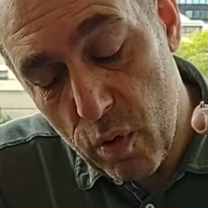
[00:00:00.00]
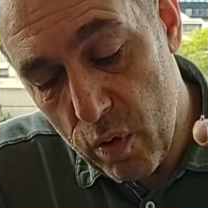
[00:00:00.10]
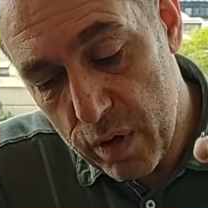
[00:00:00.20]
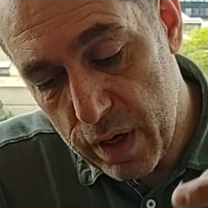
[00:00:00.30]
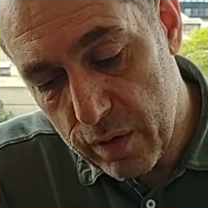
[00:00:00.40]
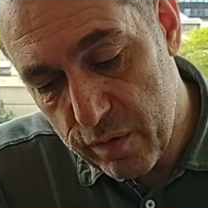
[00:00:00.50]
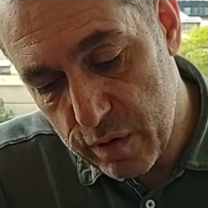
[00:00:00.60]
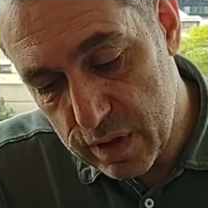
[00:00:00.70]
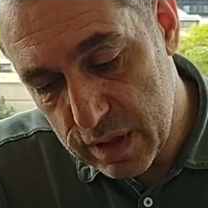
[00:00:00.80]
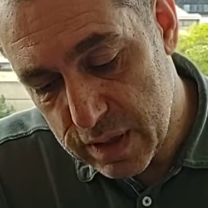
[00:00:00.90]
O-ring
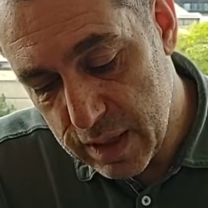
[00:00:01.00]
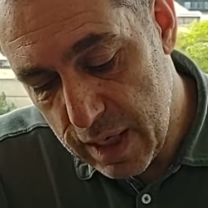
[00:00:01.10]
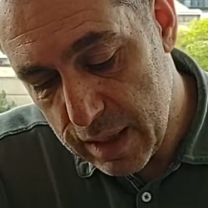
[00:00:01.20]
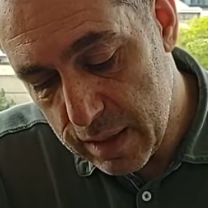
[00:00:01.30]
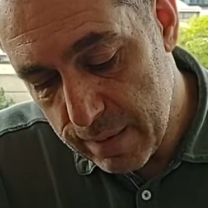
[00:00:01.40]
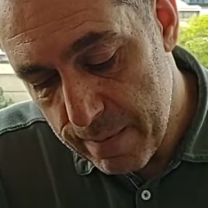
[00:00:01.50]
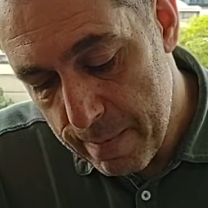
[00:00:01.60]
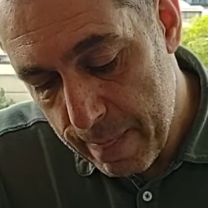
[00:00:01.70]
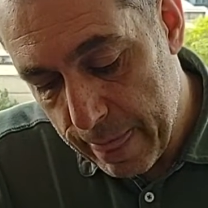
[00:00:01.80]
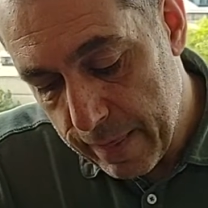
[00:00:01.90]
for this side,
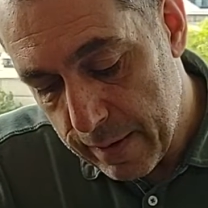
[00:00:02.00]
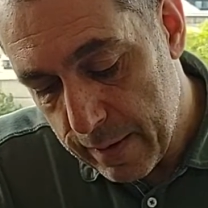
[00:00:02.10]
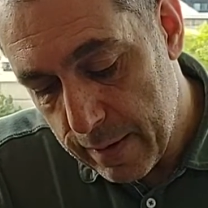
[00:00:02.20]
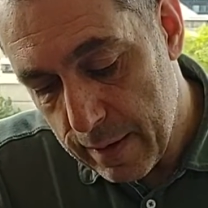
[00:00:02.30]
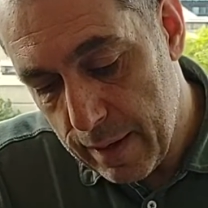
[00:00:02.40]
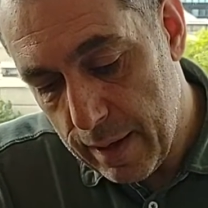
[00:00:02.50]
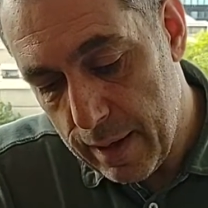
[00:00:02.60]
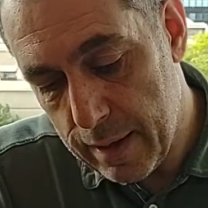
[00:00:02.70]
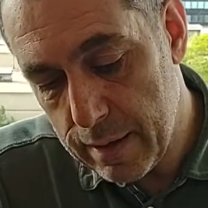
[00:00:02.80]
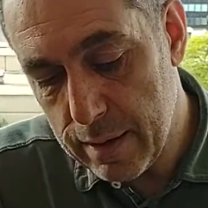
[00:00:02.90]

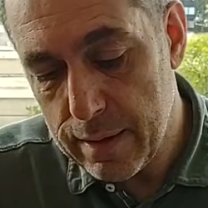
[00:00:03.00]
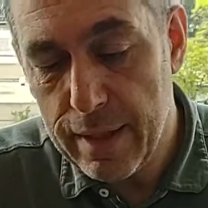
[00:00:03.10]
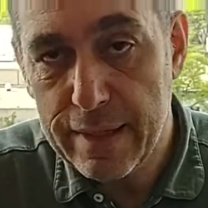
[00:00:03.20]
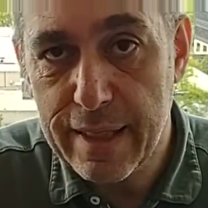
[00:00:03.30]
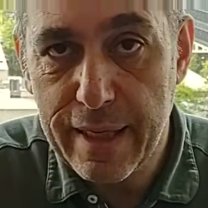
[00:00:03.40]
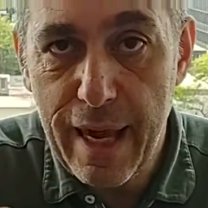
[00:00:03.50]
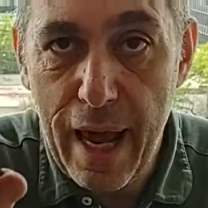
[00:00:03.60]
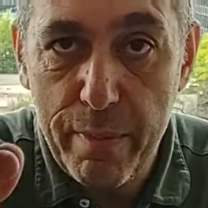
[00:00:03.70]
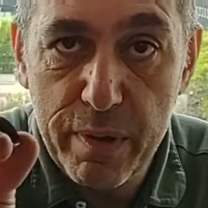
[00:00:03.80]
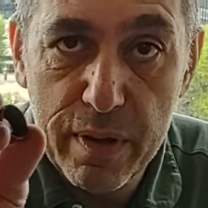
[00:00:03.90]
and that's a
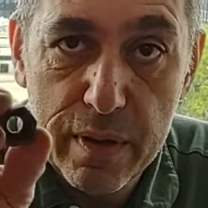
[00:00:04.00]
cap.